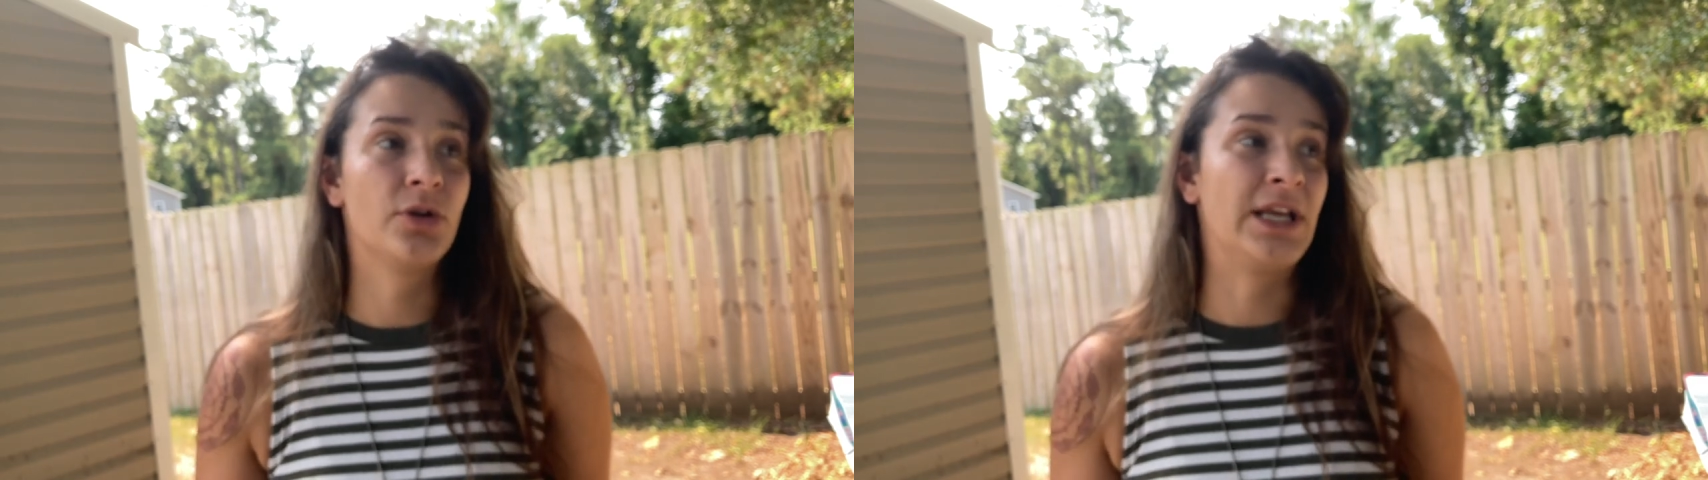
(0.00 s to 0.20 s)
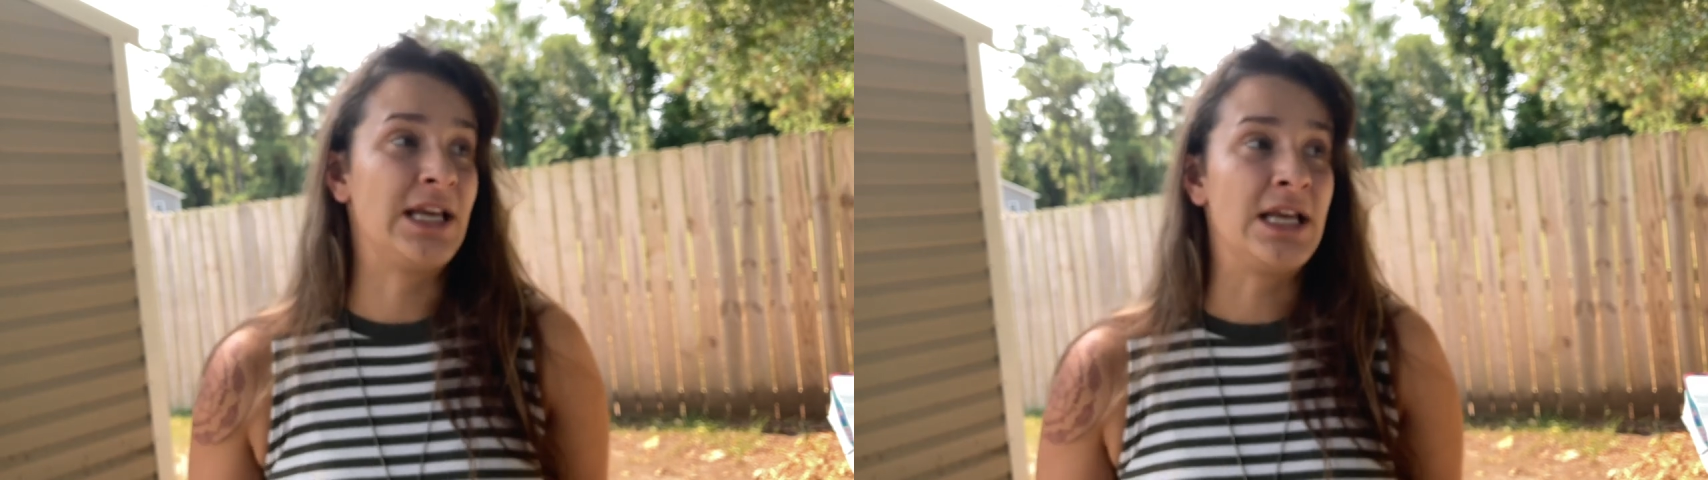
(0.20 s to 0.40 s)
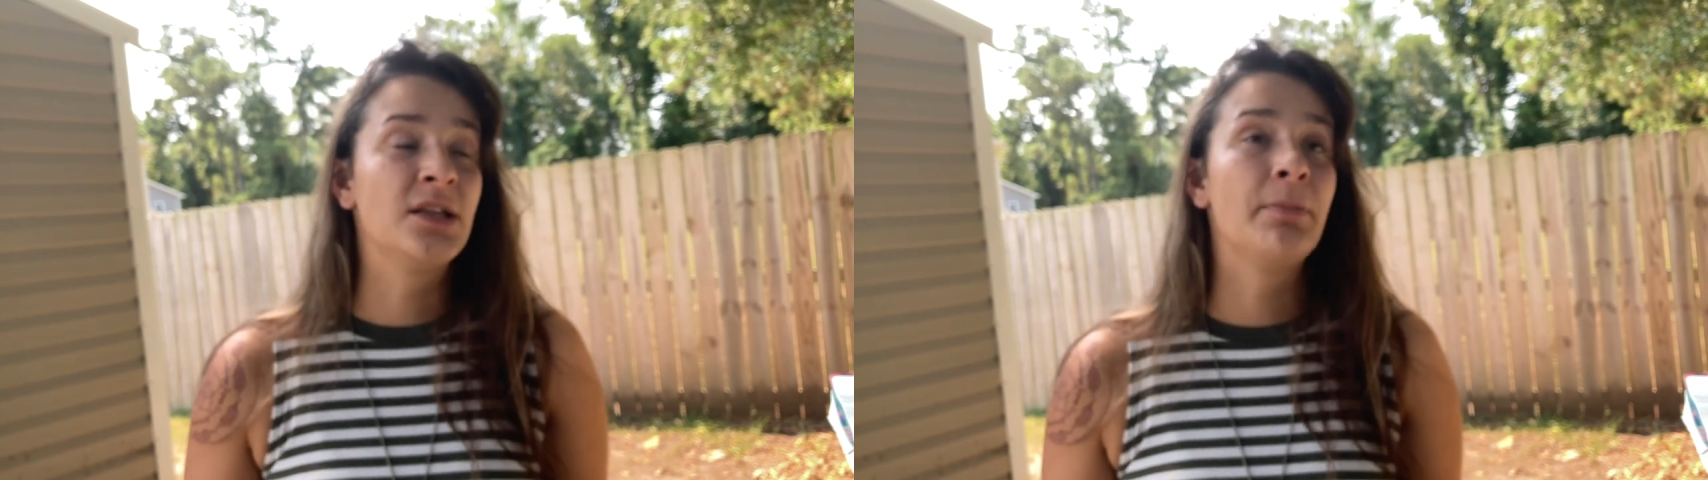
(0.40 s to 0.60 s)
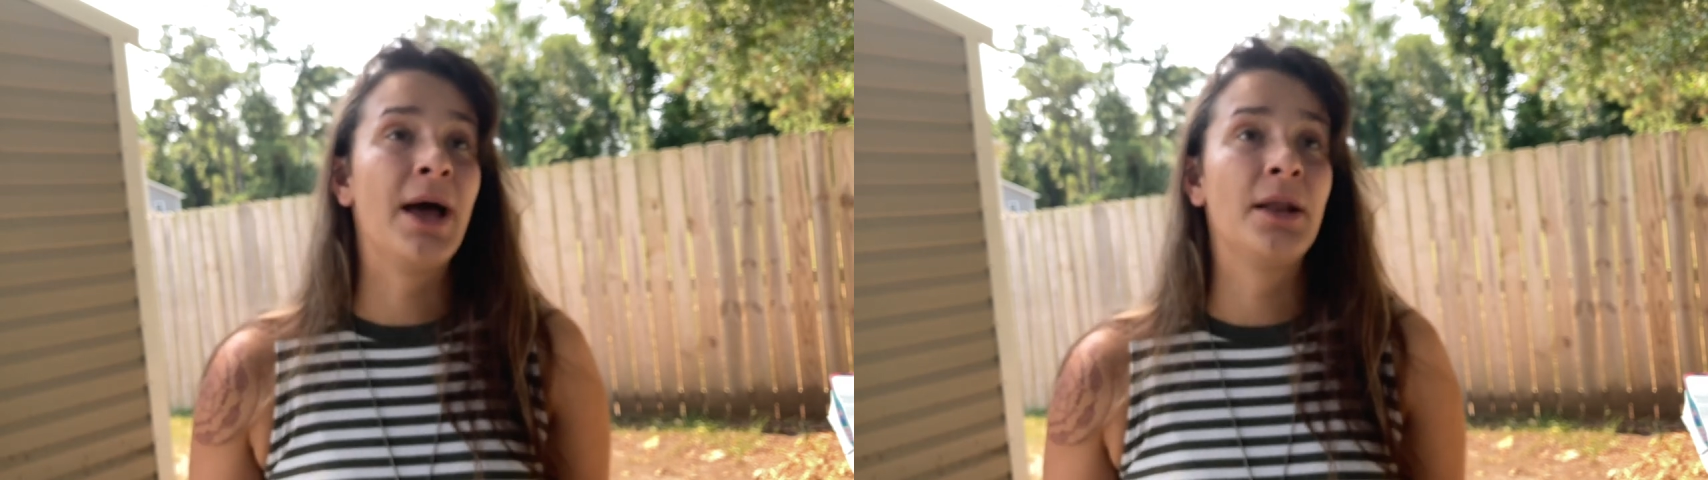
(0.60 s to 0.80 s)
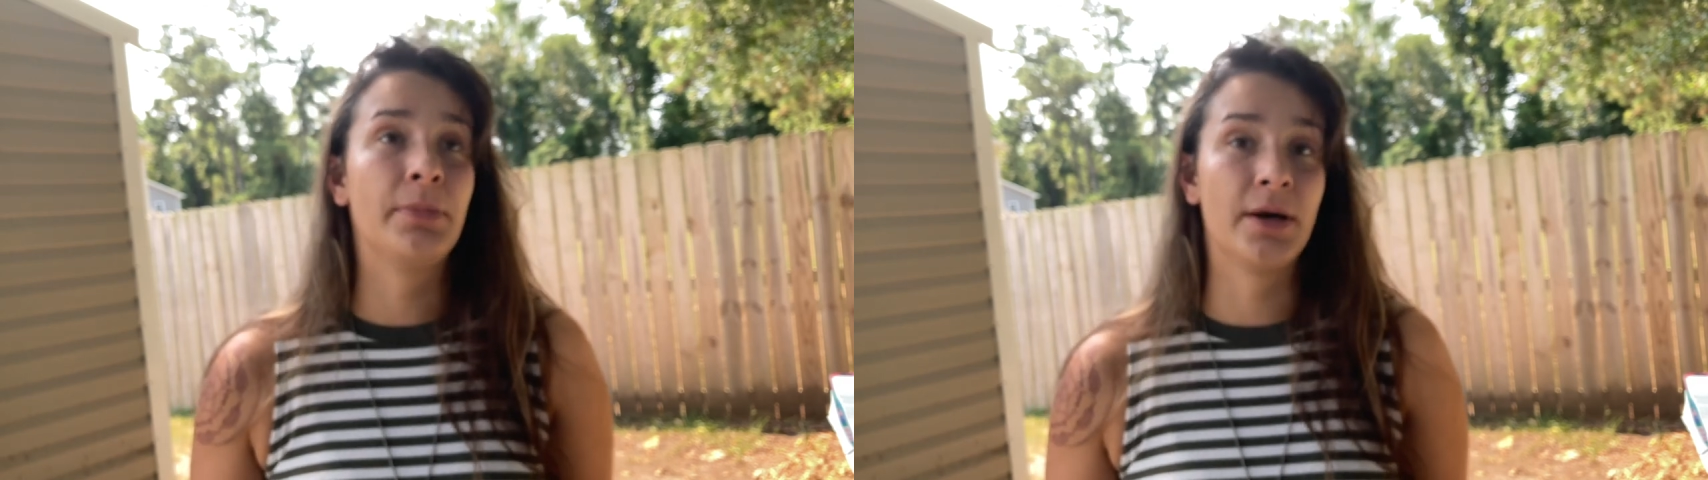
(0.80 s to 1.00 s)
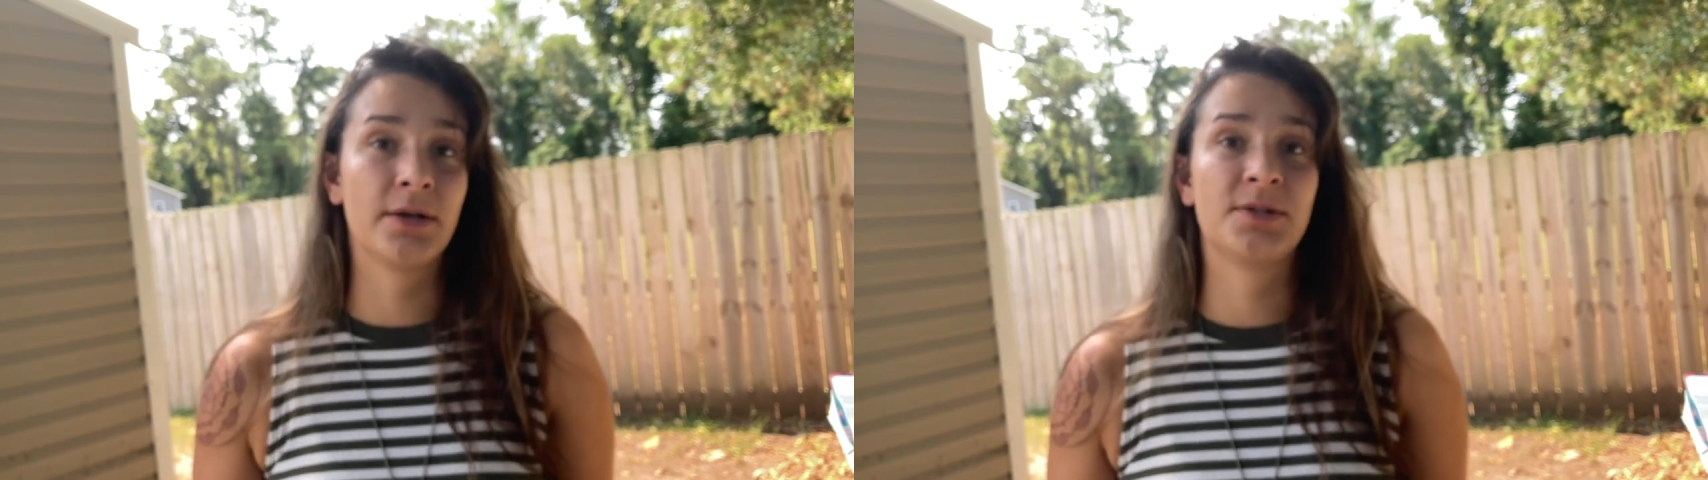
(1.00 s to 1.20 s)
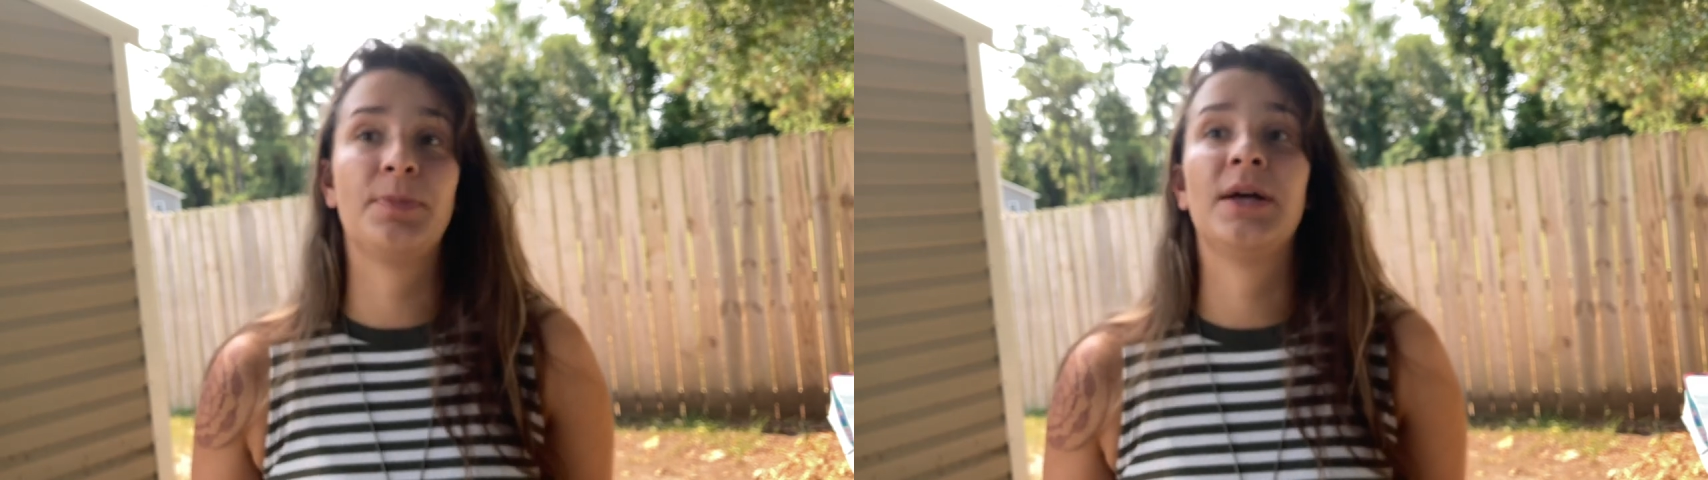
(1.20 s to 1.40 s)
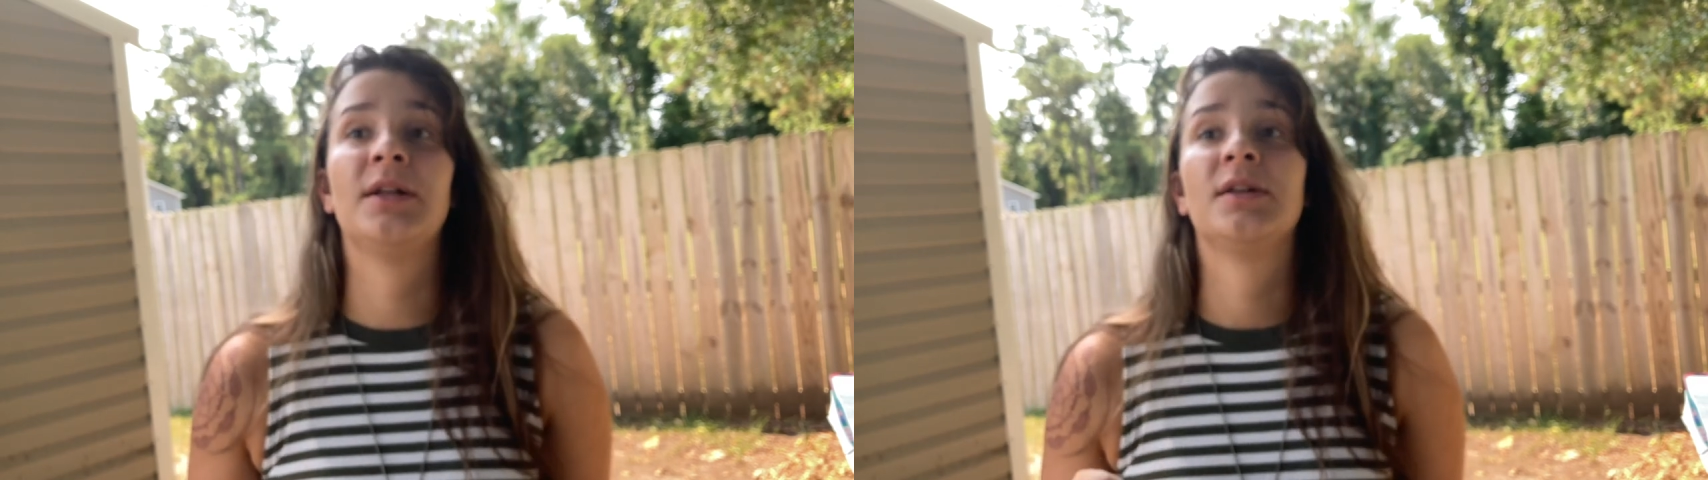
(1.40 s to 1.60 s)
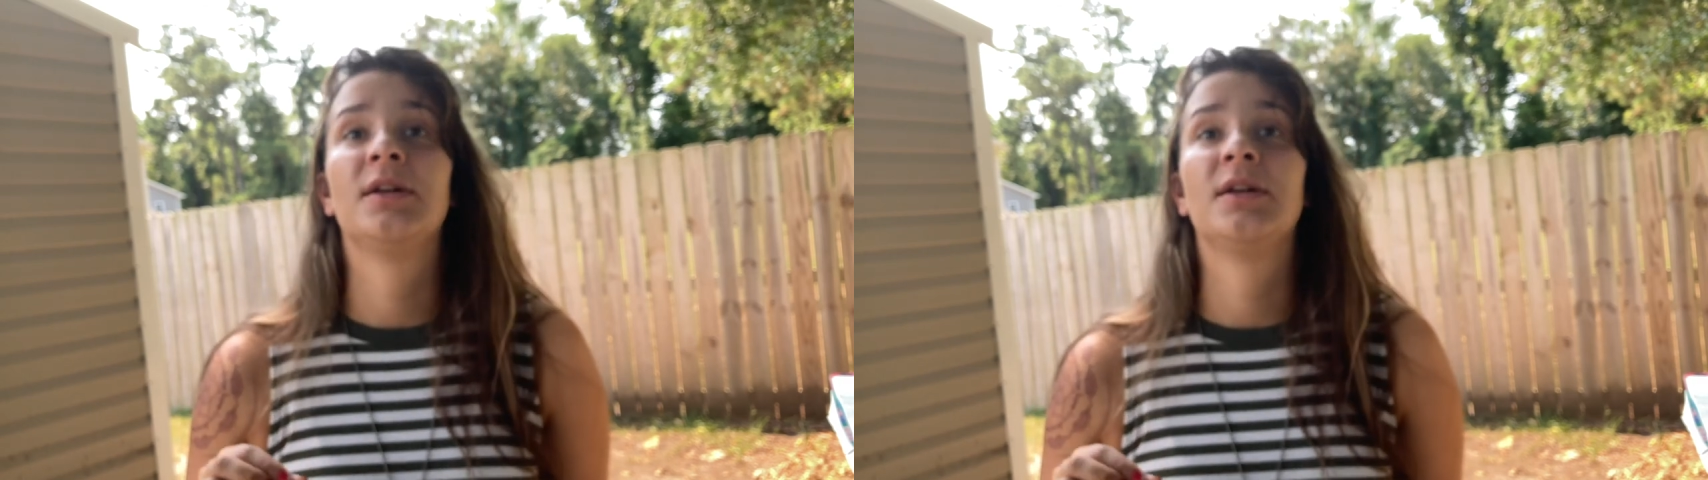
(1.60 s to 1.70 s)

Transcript: They eat the bad bugs, but